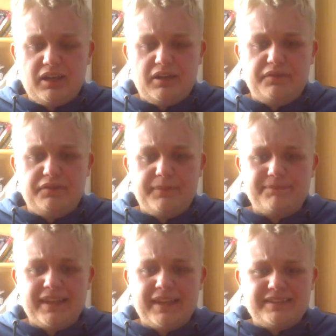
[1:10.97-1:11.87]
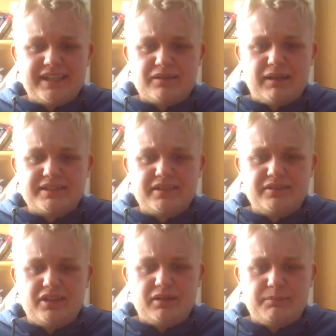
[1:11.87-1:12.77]
of Dick
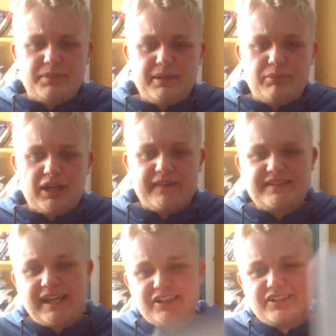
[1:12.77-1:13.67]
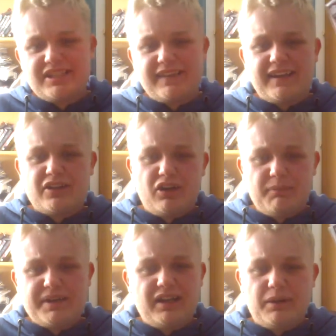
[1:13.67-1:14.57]
Grayson, being part of this agency and that he
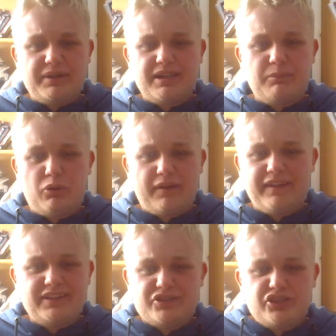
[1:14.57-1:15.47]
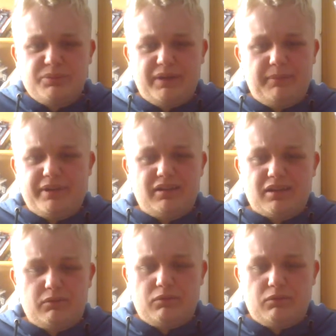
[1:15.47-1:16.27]
can't be Nightwing anymore. I think it's stupid. I mean, like,